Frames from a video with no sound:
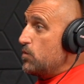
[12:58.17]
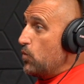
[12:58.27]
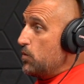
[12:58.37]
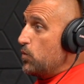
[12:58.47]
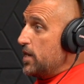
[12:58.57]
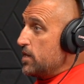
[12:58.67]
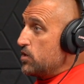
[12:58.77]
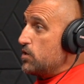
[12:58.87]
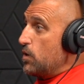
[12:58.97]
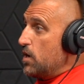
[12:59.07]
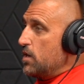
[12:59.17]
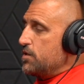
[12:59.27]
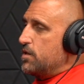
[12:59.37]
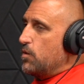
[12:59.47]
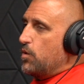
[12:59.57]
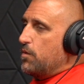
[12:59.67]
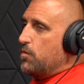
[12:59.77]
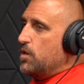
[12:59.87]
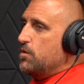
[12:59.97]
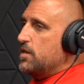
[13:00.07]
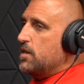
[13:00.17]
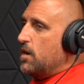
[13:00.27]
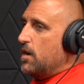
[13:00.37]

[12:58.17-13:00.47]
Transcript: when we install, so we're using,